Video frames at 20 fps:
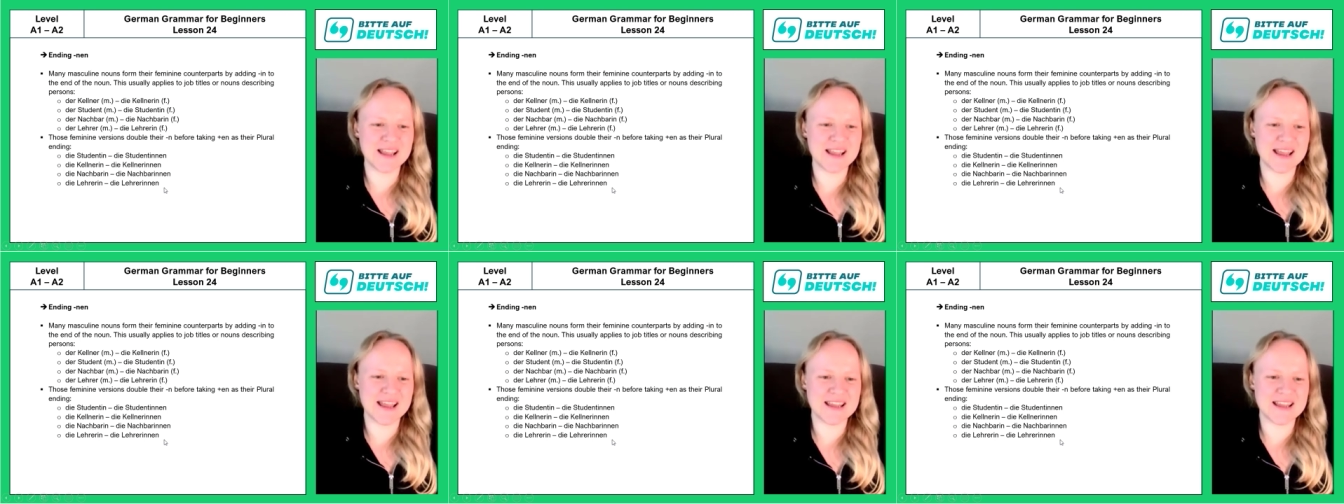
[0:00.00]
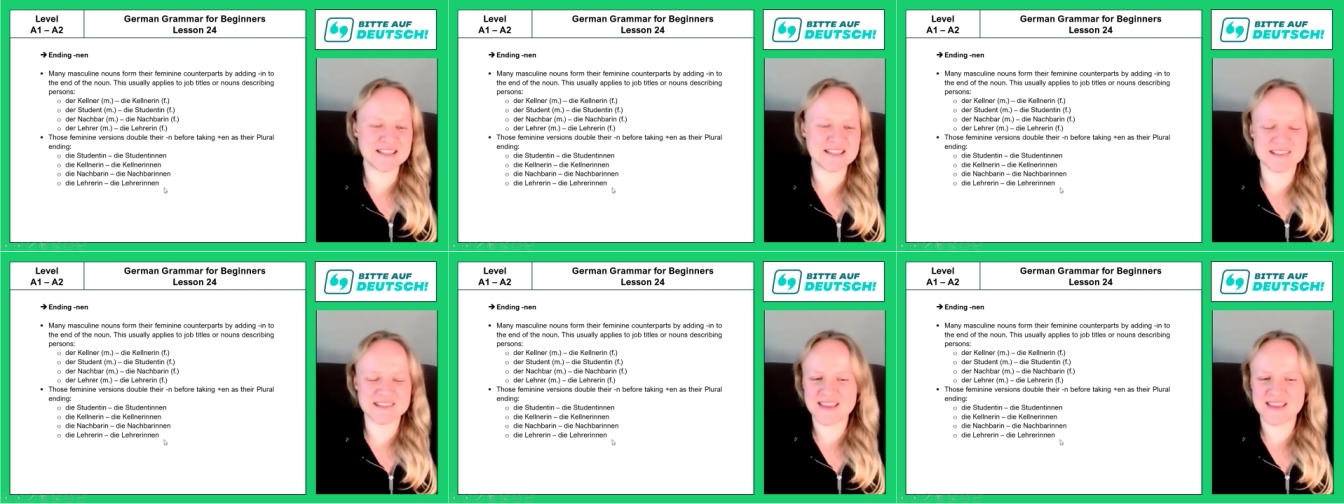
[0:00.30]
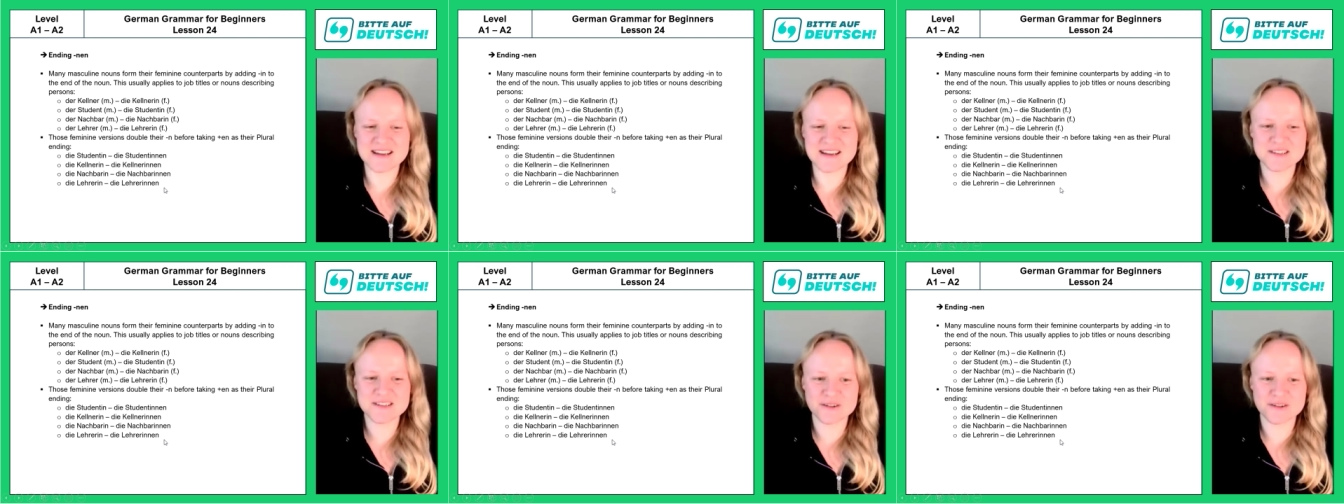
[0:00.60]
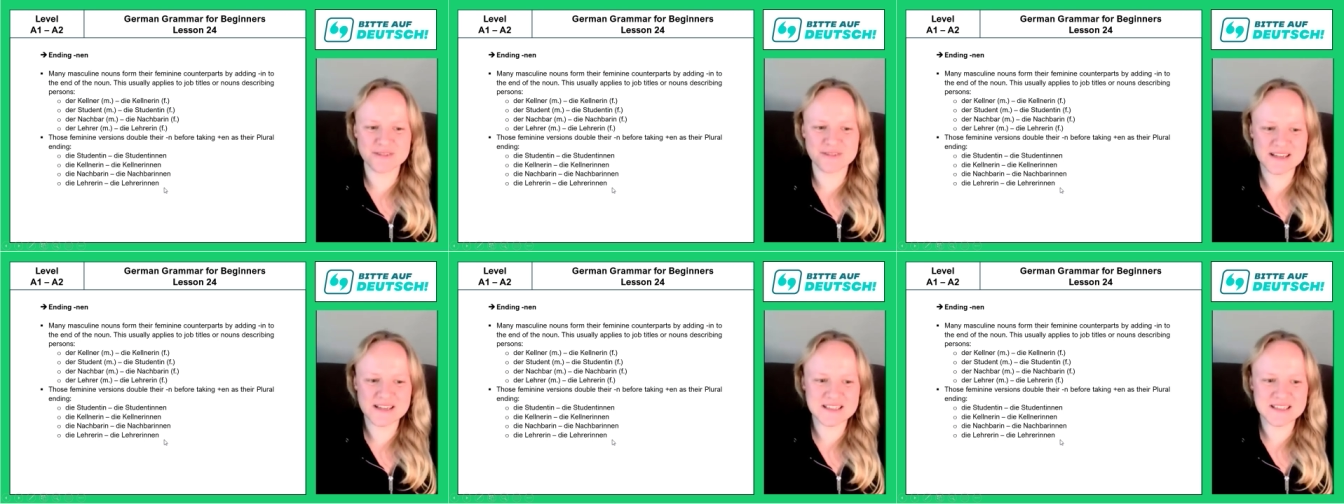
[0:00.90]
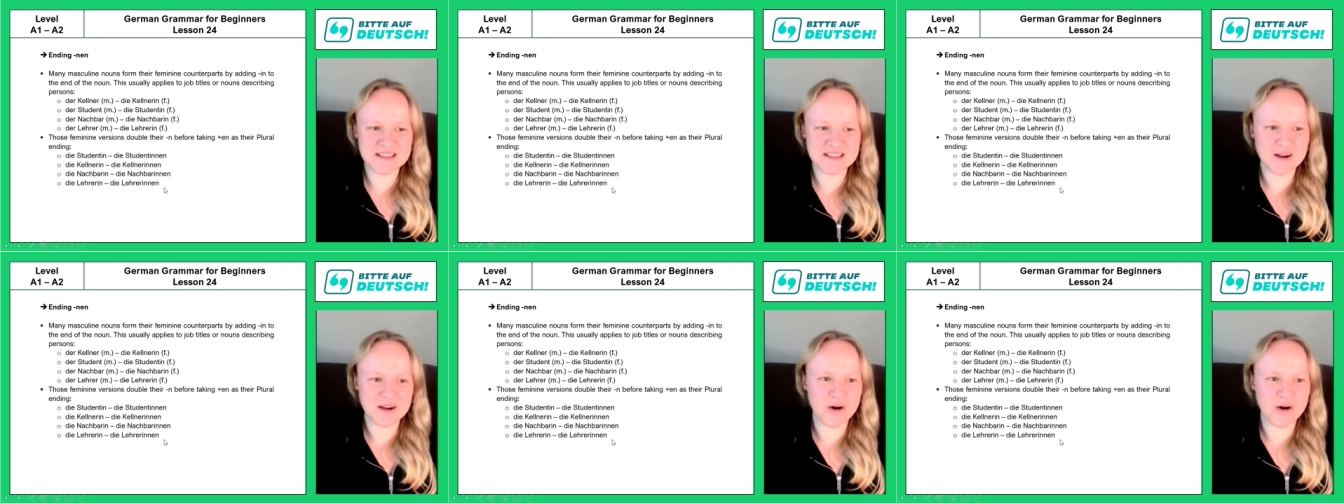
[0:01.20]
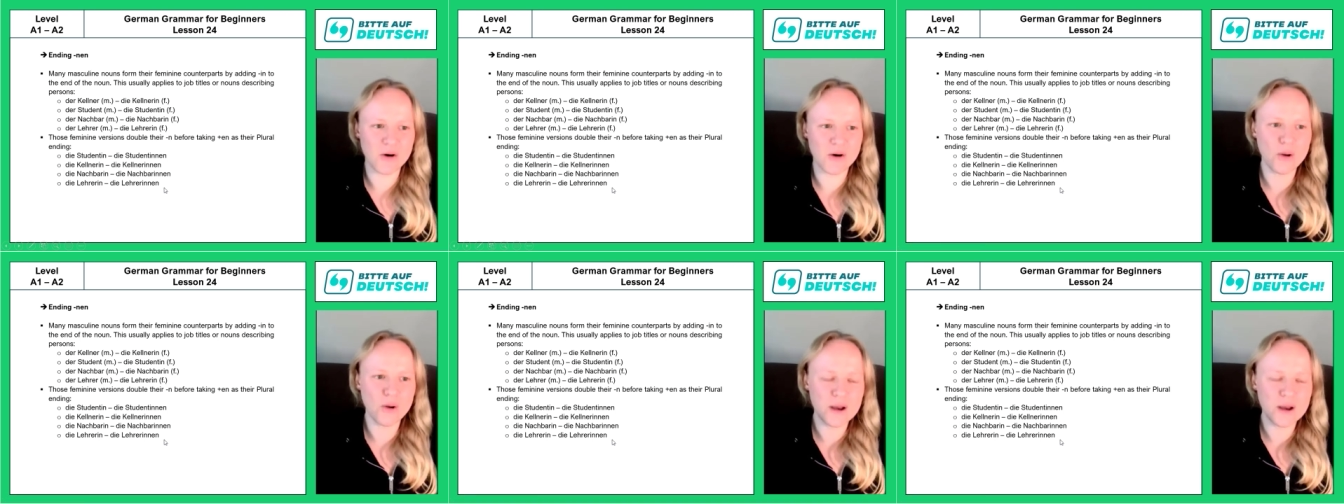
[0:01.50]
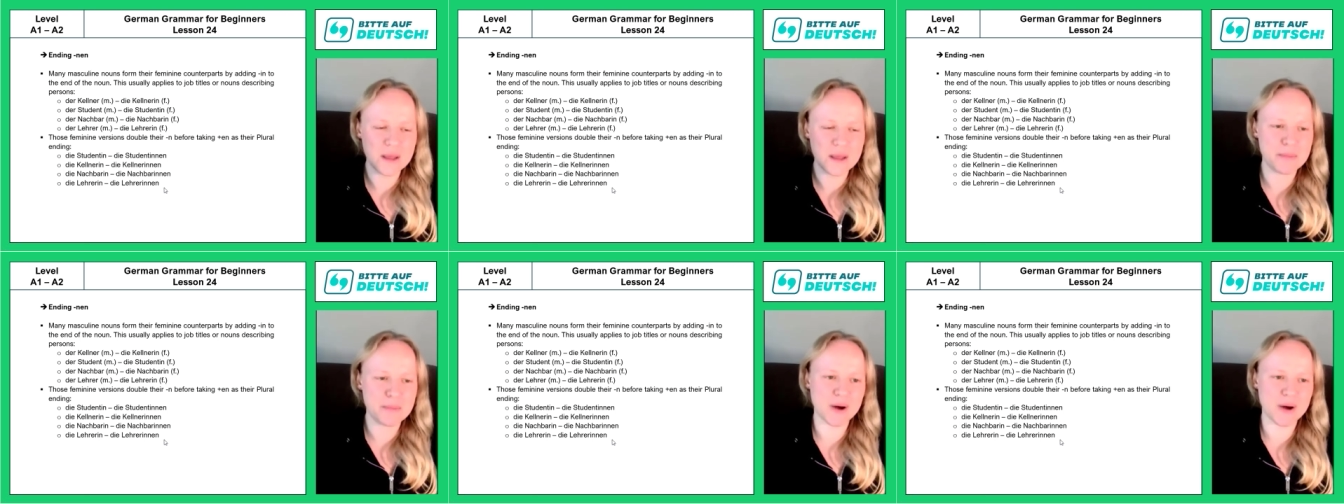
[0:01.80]
And that is already
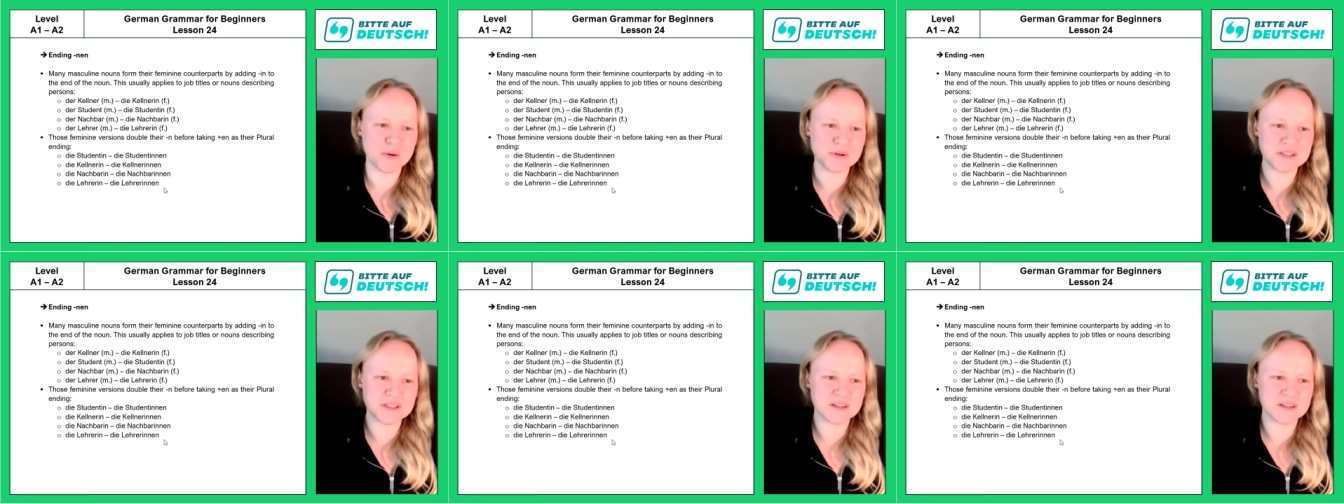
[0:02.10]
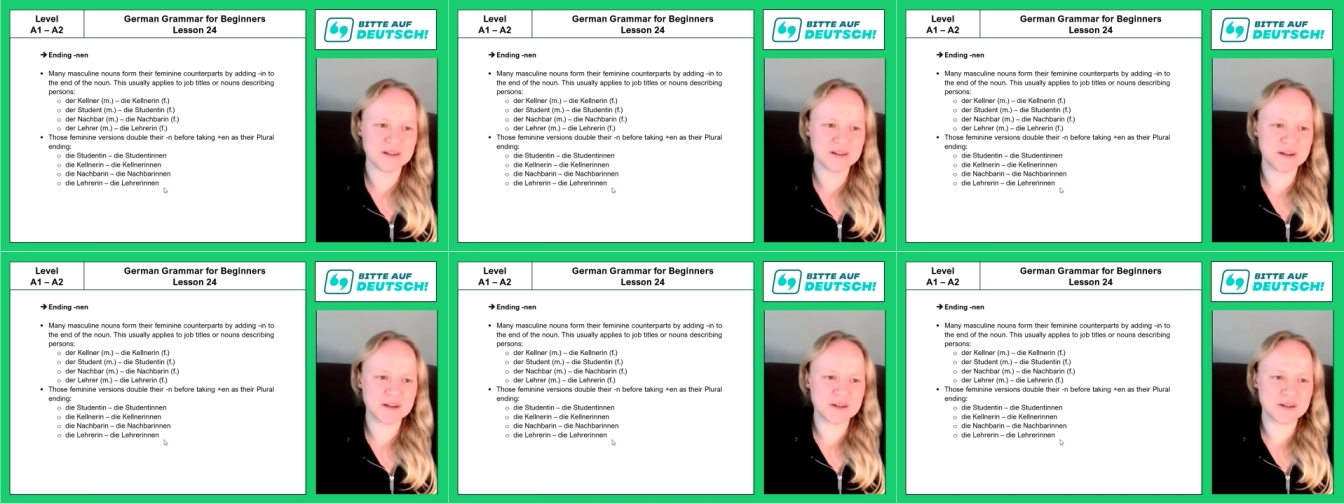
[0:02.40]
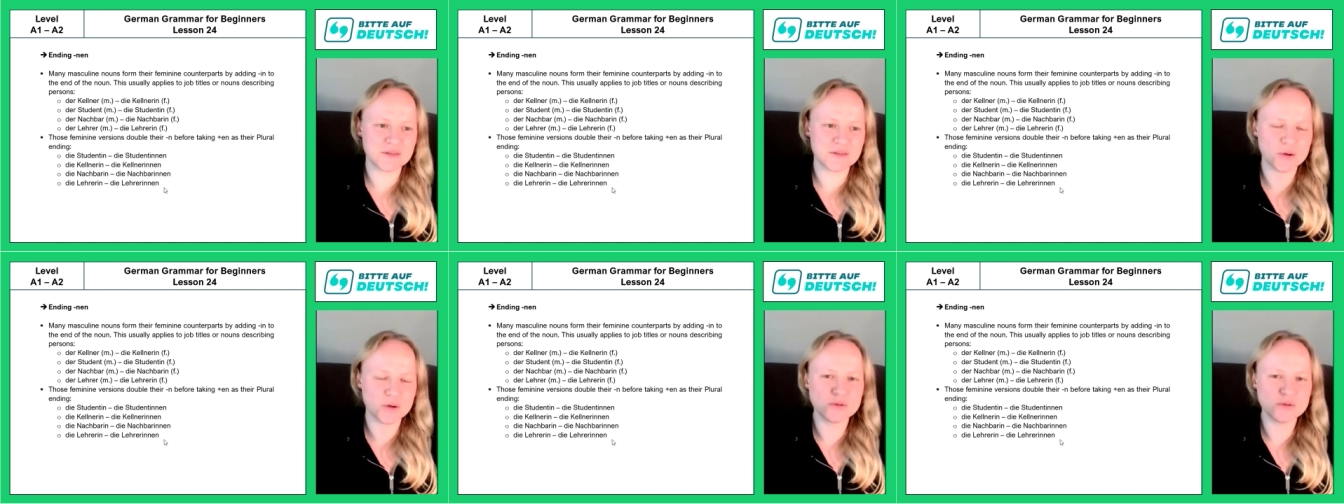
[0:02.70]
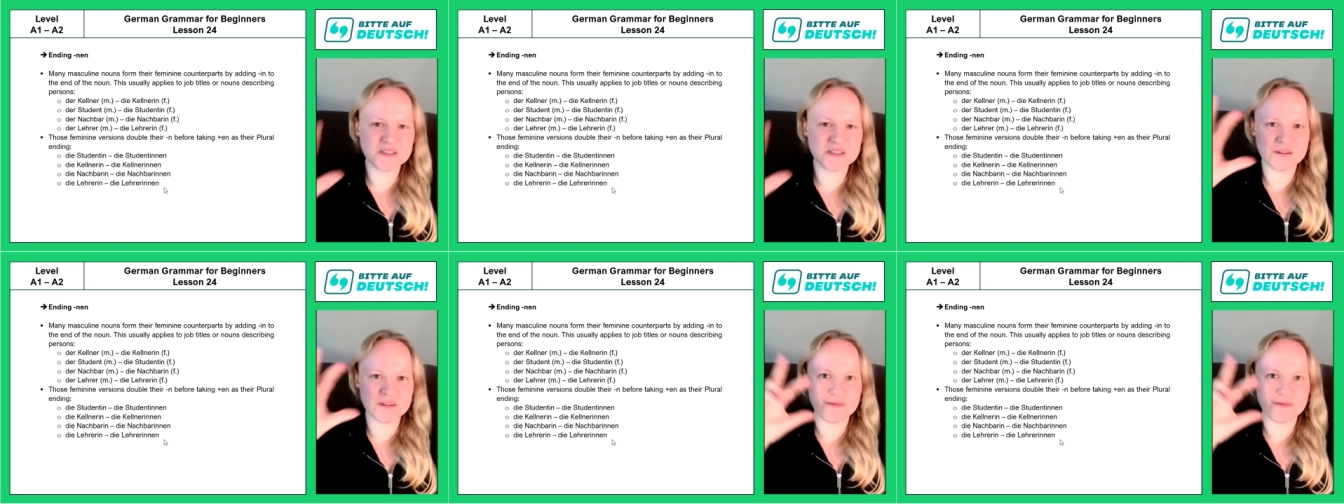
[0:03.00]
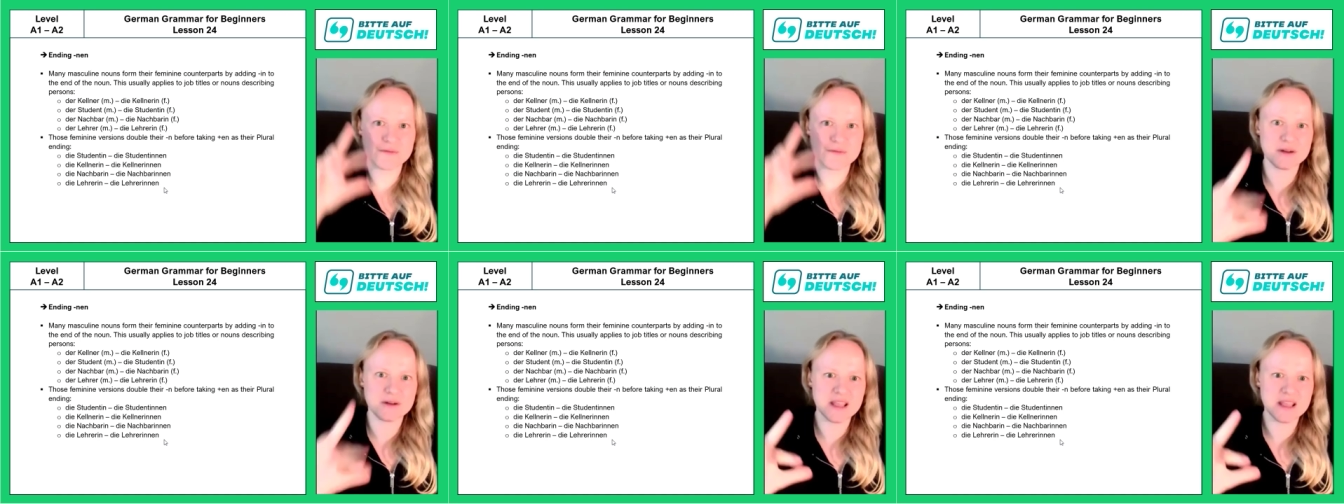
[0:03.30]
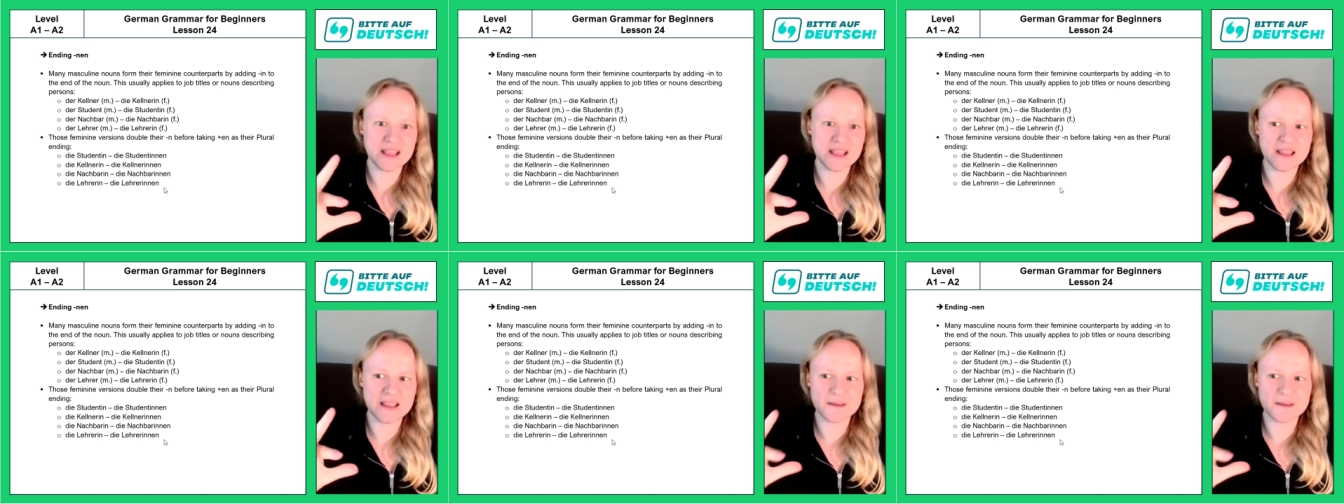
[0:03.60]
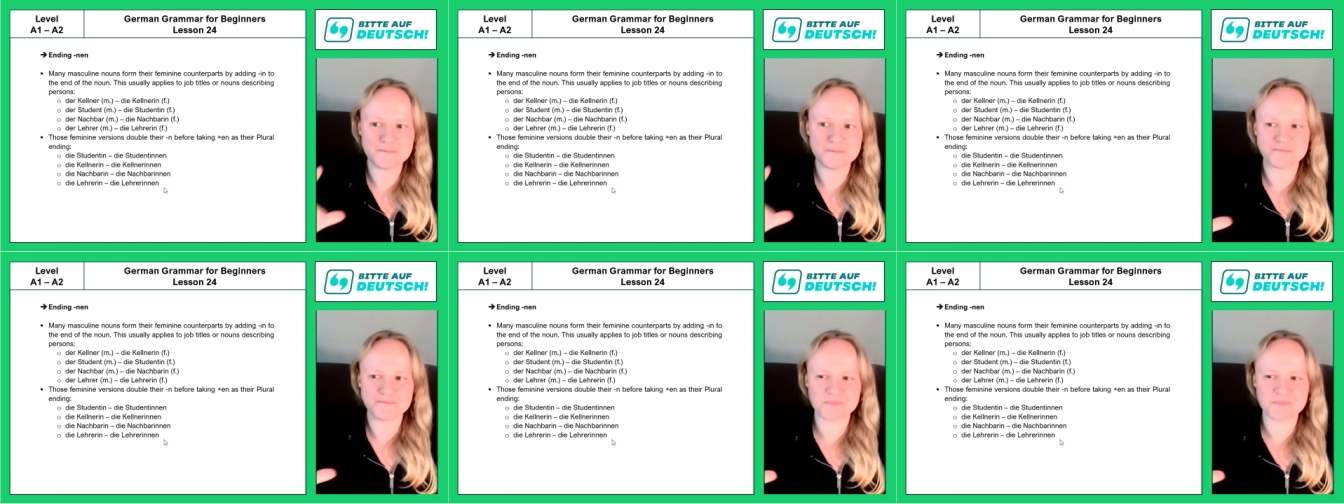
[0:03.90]
all about those
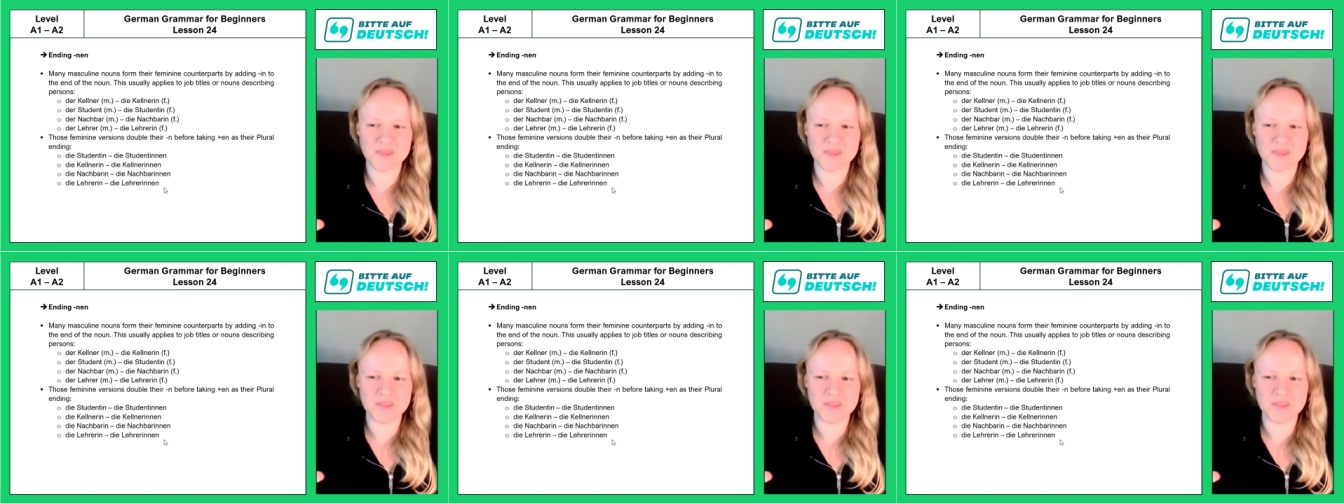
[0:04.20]
three